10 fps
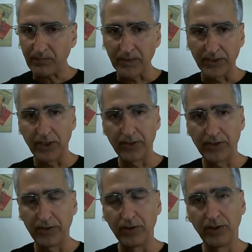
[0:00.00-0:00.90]

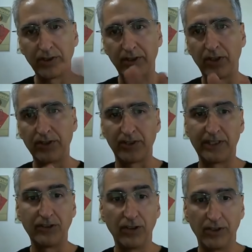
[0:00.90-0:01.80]
You look closely
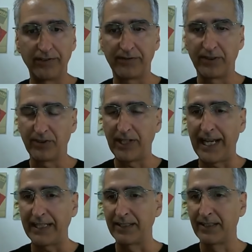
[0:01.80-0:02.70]
and you look for the
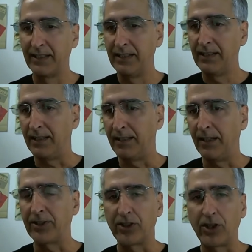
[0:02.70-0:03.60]
cracks.
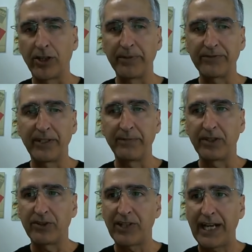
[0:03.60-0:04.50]
On a carbon frame,
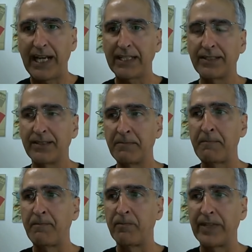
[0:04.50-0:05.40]
the cracks,
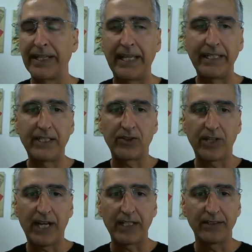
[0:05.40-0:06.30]
any
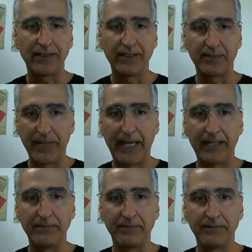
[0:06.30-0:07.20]
crack is
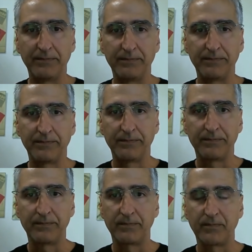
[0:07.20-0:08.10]
bad.
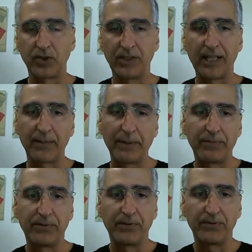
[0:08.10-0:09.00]
So a lot of
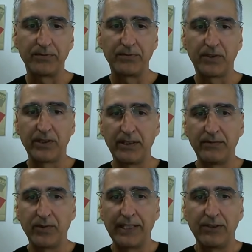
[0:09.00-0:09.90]
people,
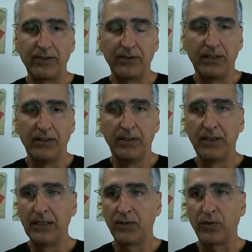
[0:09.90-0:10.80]
when I do
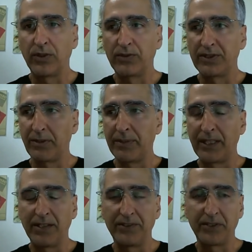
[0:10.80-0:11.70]
work with somebody,
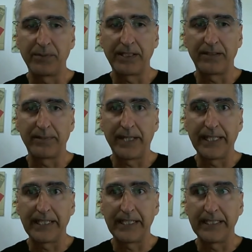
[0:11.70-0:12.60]
I'll inspect their
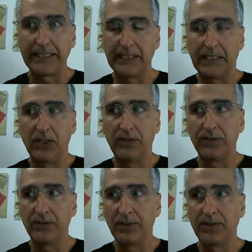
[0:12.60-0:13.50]
bike and I say,
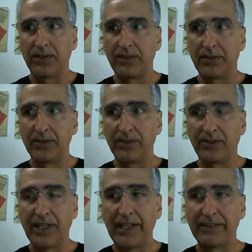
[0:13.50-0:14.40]
oh, look, there's a
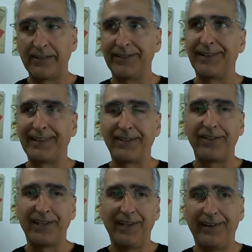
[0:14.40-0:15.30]
crack there. And they're like,
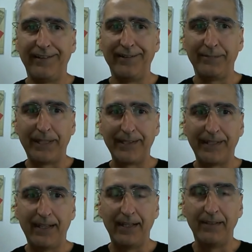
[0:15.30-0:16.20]
oh, yeah, I knew about
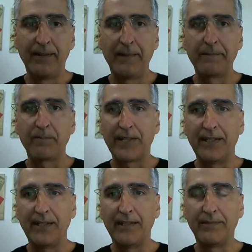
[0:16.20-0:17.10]
that.
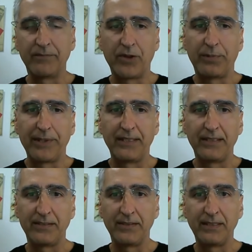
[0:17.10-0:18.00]
No big
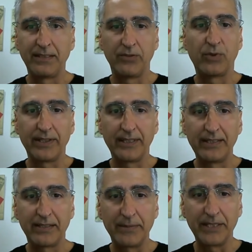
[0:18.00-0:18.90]
deal. And while it
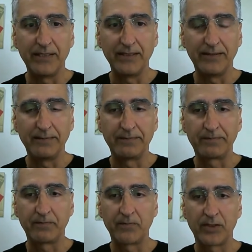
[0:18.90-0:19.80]
is a big deal,
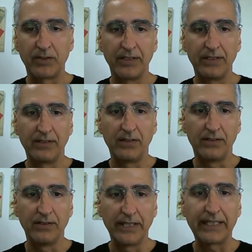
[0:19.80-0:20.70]

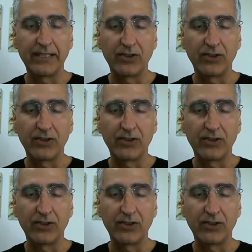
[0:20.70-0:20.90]
it can